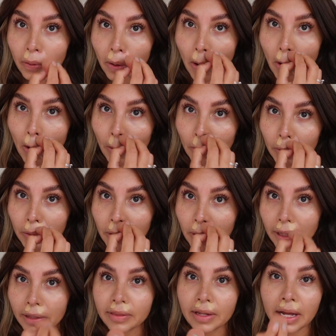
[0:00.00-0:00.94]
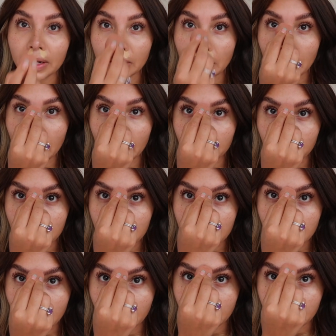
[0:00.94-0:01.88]
so seeing that line
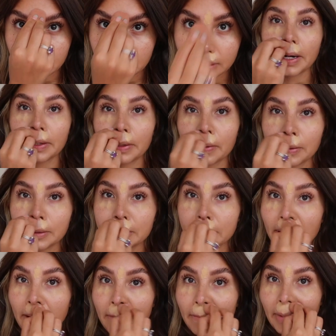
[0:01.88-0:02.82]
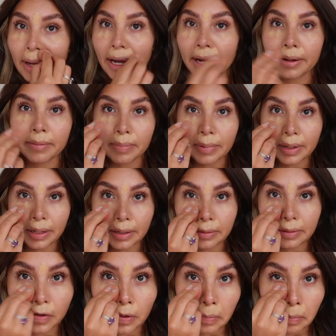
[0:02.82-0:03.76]
was like, I know it's not bad,
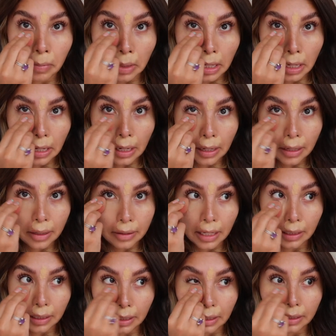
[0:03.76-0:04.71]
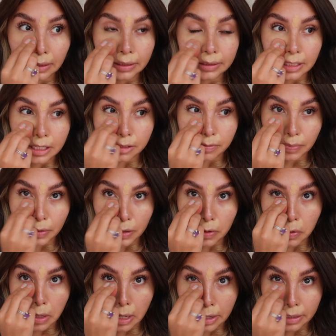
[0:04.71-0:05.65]
but for me that like does
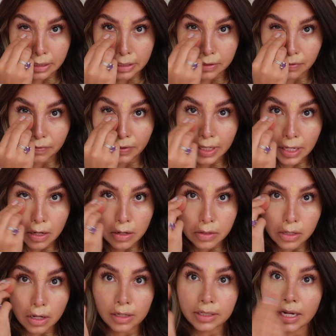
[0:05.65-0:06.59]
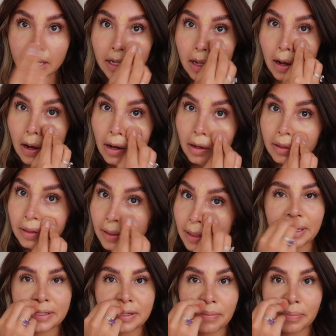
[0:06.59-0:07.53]
beauty and does videos all day long,
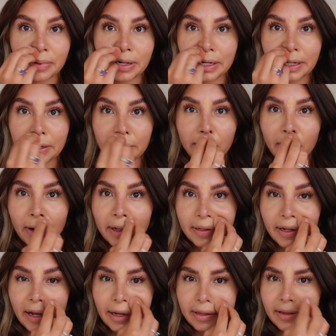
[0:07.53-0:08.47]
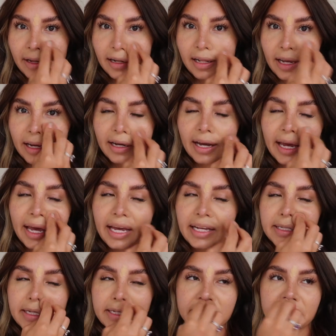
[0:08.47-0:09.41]
it's a pretty annoying line that like I
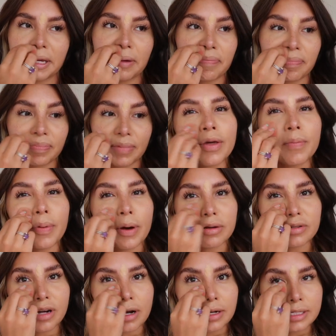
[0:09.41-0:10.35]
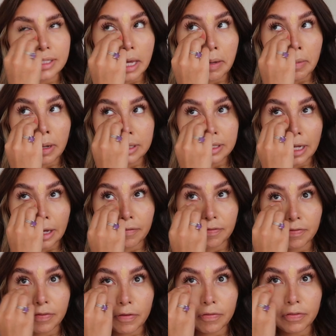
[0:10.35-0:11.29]
hate to see. The Botox came out to
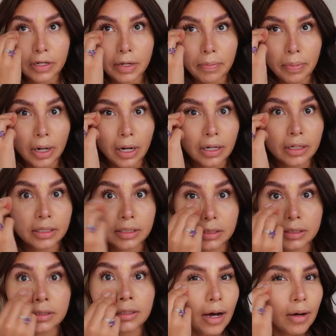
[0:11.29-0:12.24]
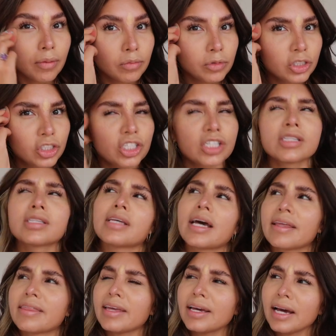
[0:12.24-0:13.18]
like 50 bucks, which is
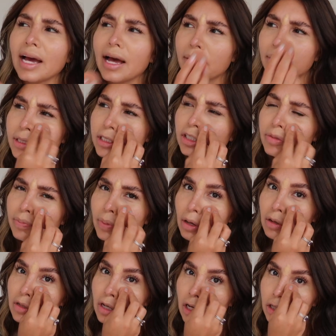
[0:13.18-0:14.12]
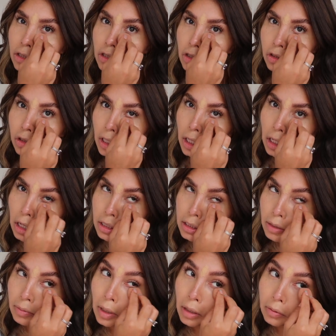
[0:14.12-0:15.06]
I think how much Botox usually
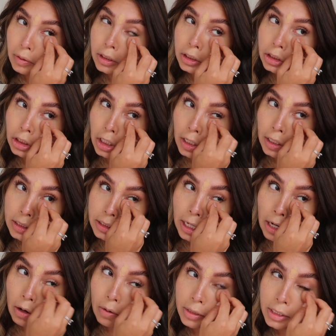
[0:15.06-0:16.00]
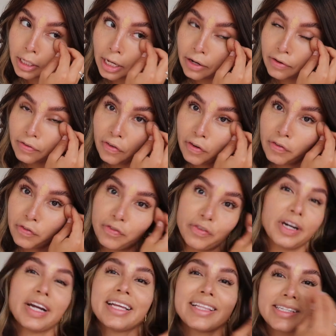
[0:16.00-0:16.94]
costs. I'm not really sure because I always get it for
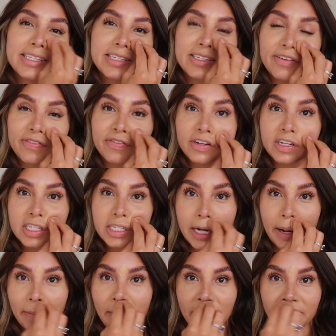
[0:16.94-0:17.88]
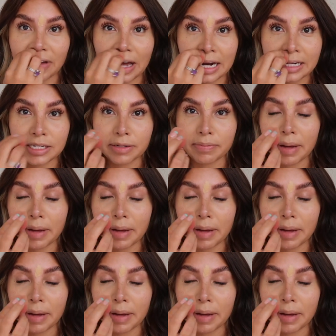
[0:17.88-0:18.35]
free, and this is the first time I've had to